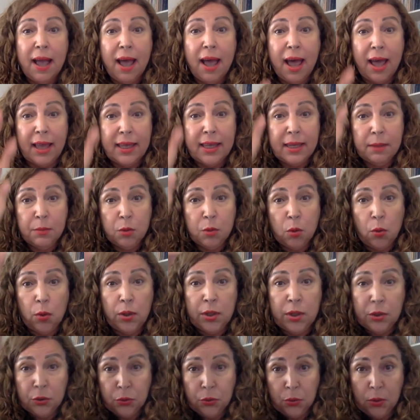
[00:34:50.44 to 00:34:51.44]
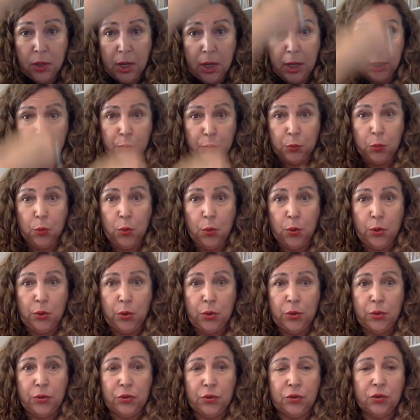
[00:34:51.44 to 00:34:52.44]
I am going to
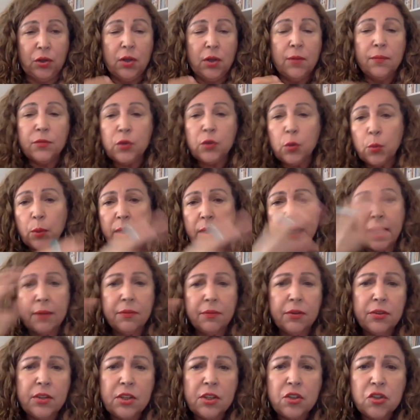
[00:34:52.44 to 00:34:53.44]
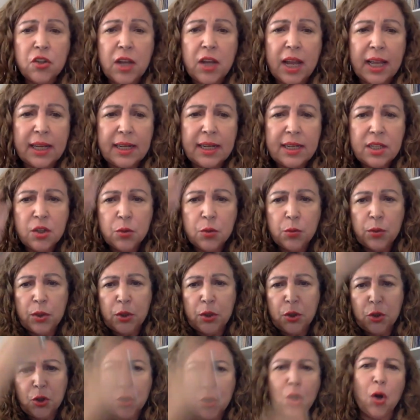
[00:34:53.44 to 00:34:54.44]
headquarters. So whatever the challenge, we
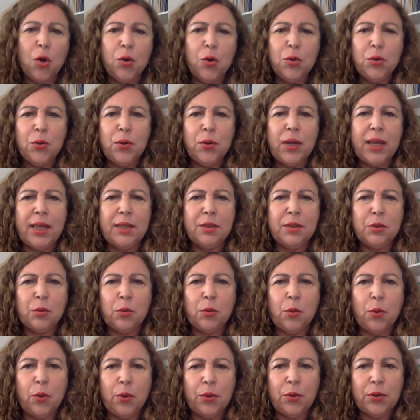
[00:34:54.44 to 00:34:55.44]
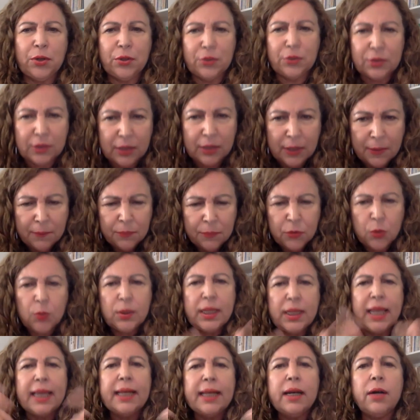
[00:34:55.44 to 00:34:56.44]
go to headquarters to
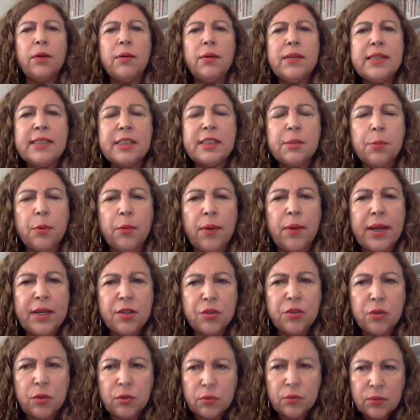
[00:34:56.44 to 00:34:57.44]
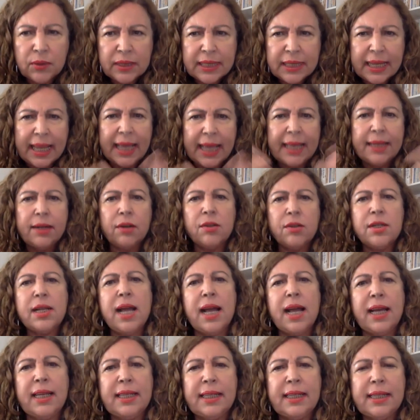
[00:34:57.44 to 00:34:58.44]
get our inspiration, to get our
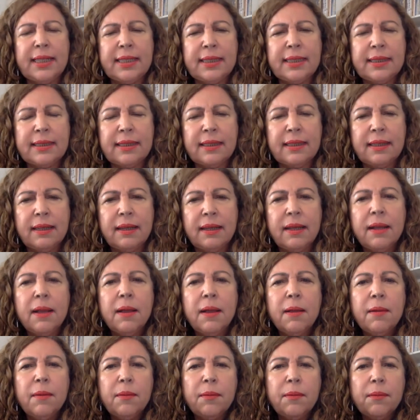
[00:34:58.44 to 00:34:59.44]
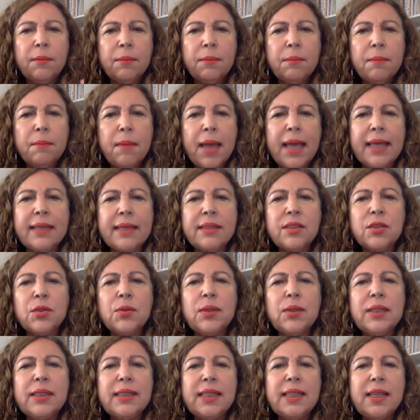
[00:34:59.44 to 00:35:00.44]
guidance.
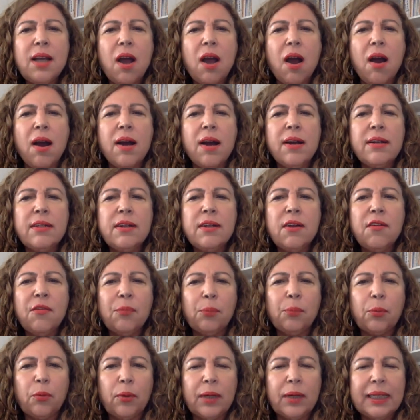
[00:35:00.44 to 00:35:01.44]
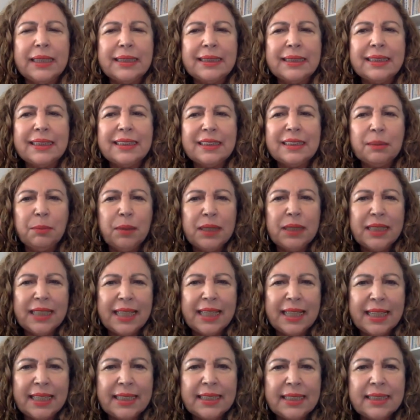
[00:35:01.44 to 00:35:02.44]
Mastering the art of presence
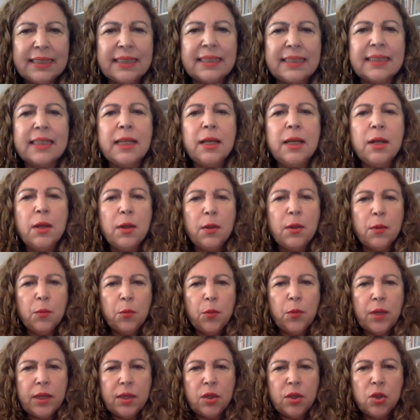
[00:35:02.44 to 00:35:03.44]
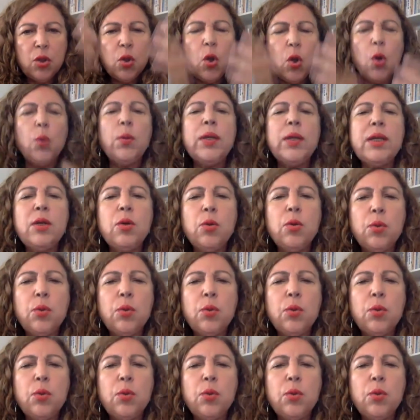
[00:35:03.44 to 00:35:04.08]
begins with knowing who